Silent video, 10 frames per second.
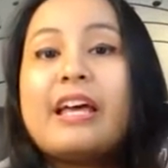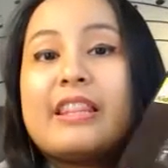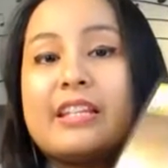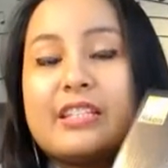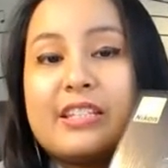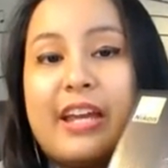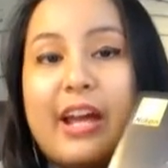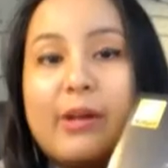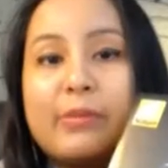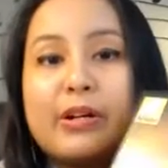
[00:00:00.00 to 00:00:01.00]
this
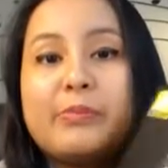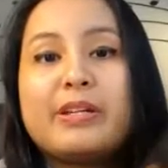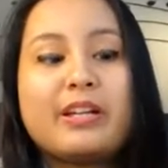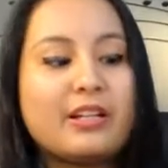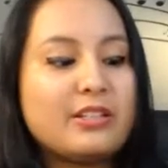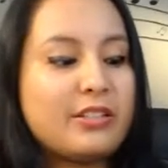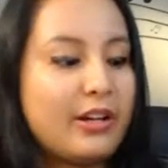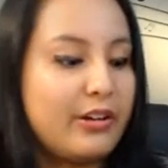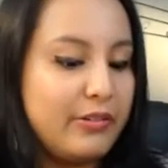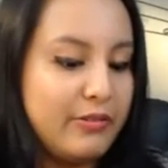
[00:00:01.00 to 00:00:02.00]
camera because
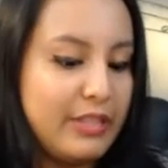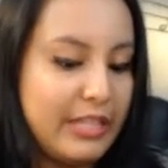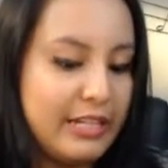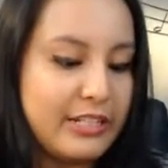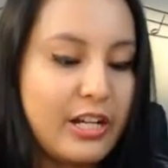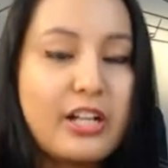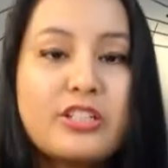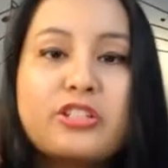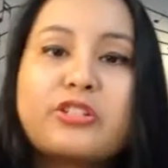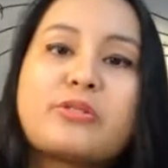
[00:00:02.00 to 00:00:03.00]
of the touch
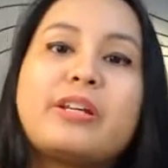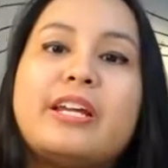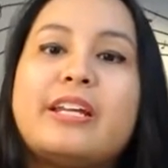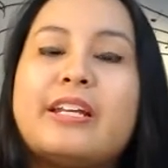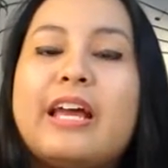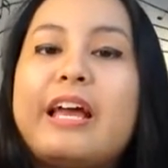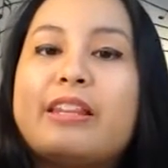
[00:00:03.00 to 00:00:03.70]
screen